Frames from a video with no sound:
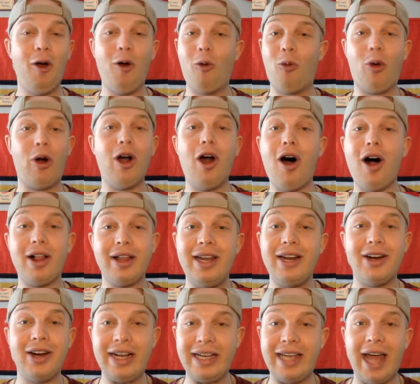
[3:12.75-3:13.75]
We're all
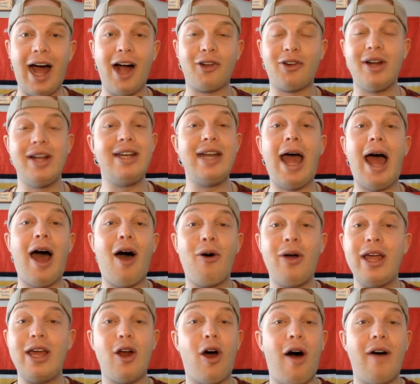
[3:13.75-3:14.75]
here in Calgary, and now
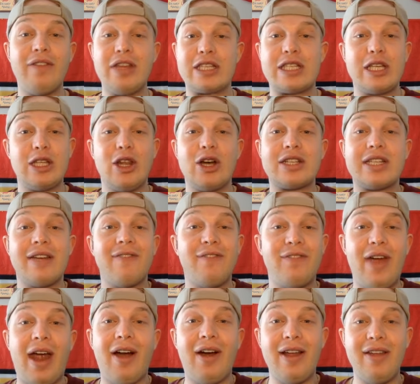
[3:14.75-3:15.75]
it obviously looks
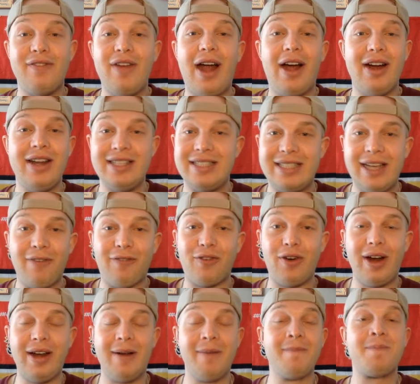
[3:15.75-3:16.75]
very, very
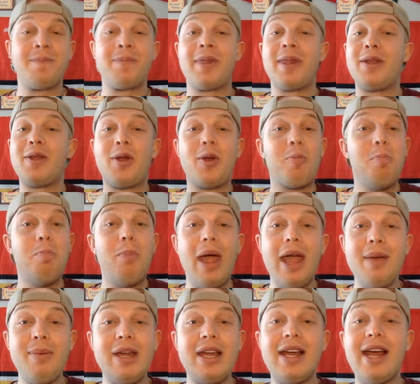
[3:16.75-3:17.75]
different.
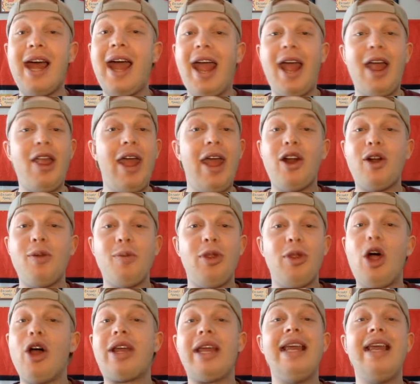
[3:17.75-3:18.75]
Maybe it'll
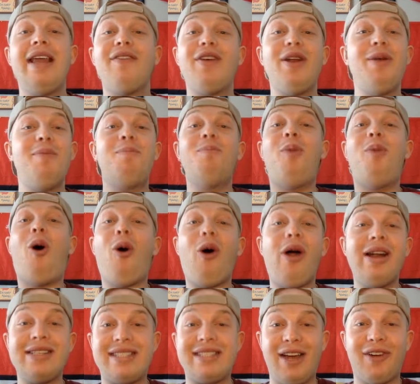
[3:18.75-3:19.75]
look even more
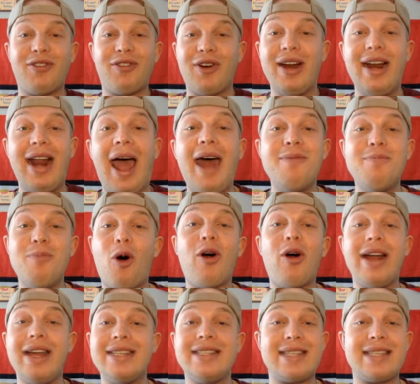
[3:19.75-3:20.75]
different and more
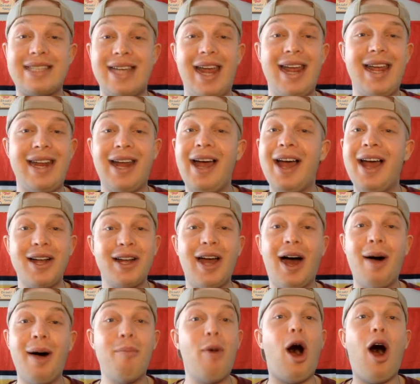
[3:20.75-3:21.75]
insane
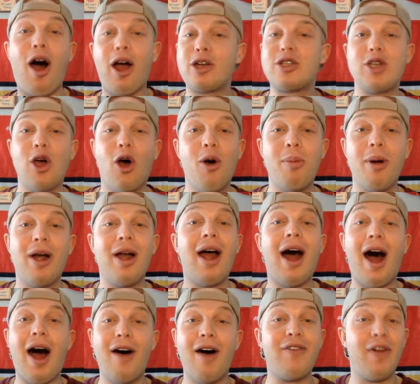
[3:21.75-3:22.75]
come October
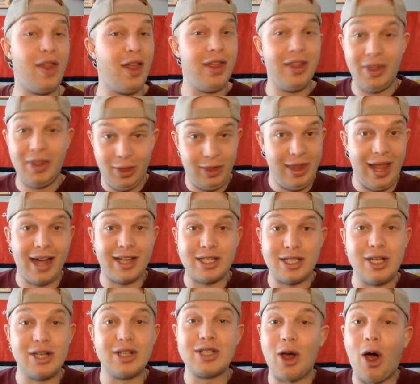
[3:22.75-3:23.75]
of next
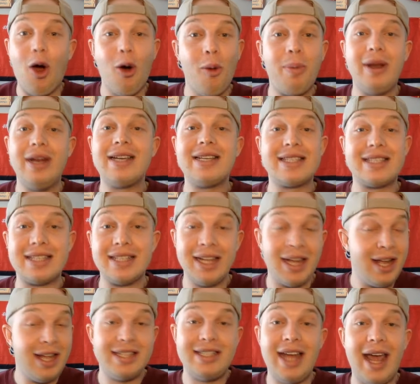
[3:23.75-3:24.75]
year's opening
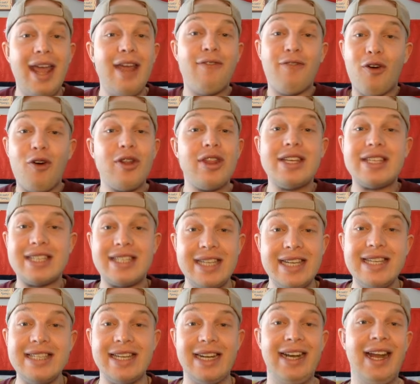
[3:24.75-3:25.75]
day for the
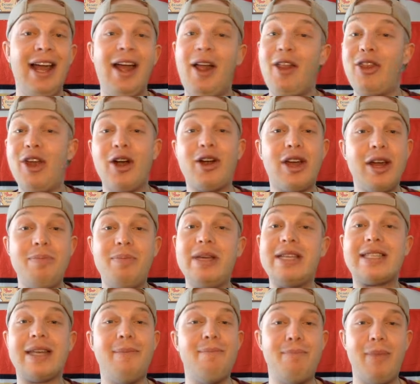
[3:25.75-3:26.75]
season. There could be
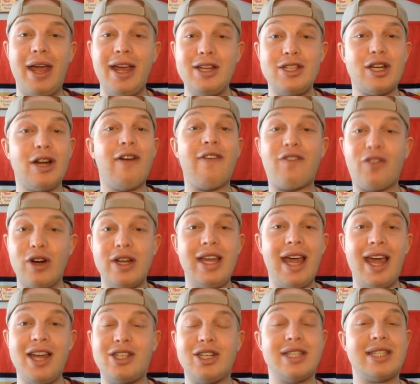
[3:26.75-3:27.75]
some major free
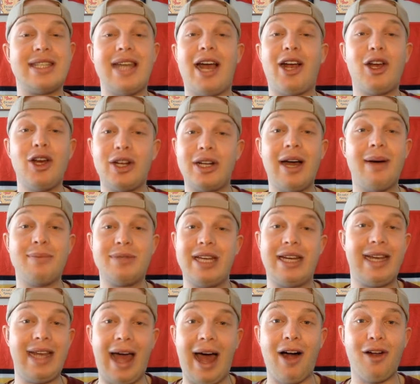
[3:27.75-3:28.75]
agents that could come to
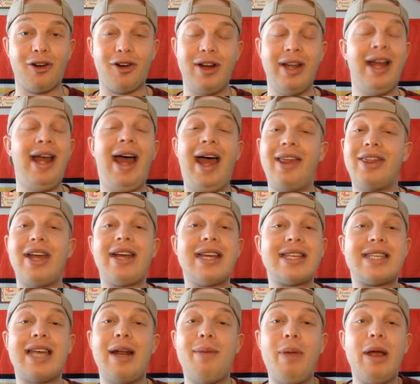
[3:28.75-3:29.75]
Calgary. And like I
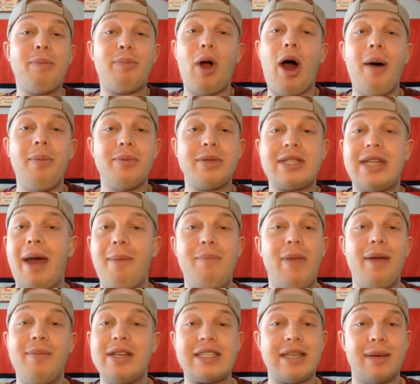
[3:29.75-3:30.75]
said, a big problem is that
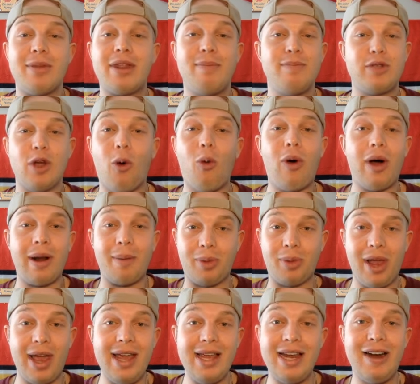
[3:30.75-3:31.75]
maybe some of them don't want to
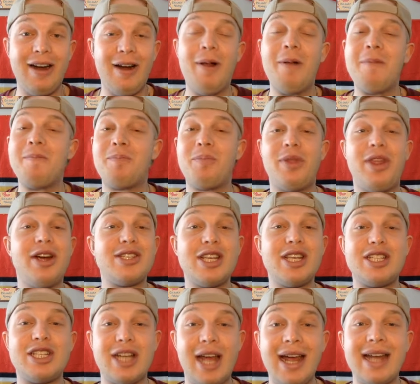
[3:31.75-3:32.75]
play here. There's a
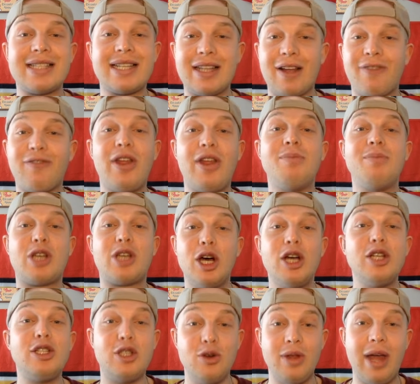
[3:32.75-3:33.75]
chance that the Flames
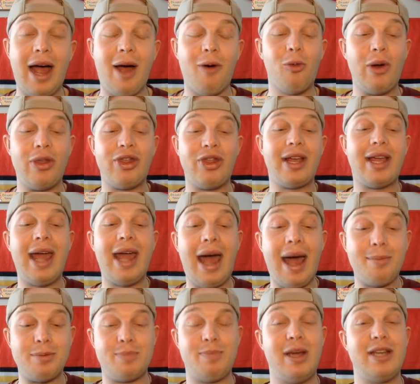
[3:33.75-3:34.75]
could do that with the
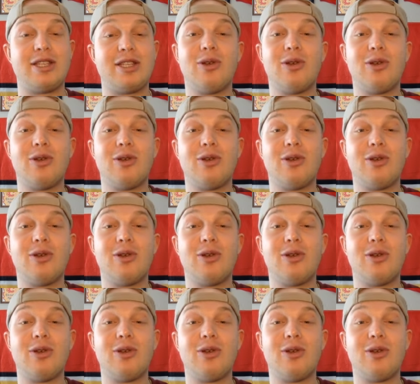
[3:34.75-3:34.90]
cap space.